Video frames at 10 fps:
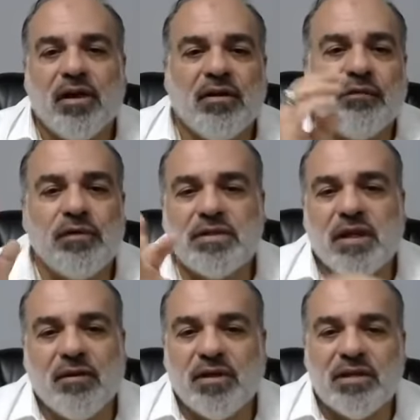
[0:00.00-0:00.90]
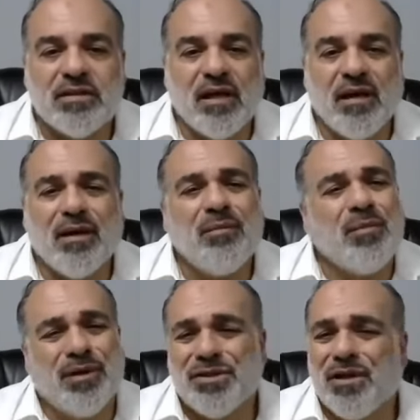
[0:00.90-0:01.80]
the first thing I want to say, come
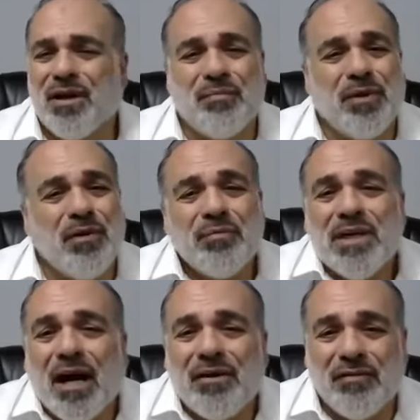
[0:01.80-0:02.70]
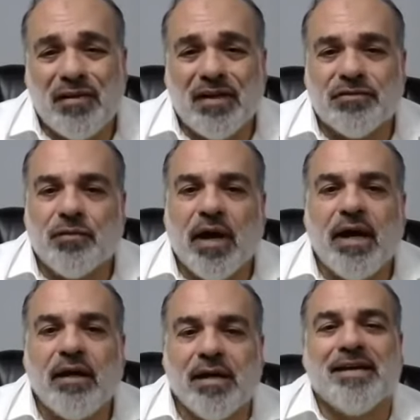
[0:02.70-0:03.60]
on, shut up. I'm tired of this,
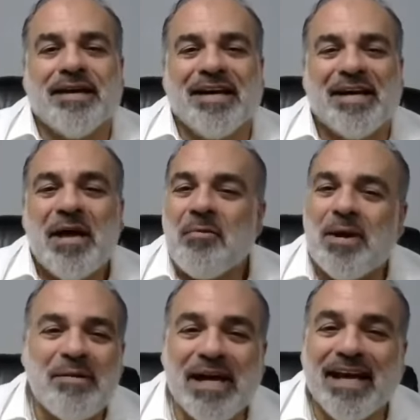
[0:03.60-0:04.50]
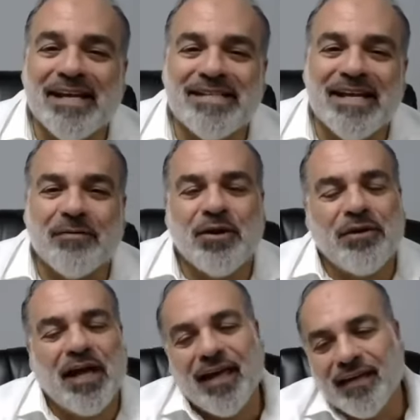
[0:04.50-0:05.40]
right? But I'm not going to say it. I'm going
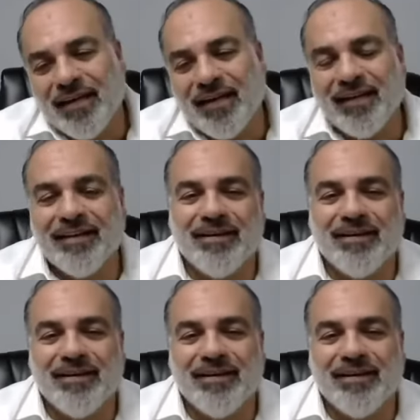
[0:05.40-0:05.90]
like, honey,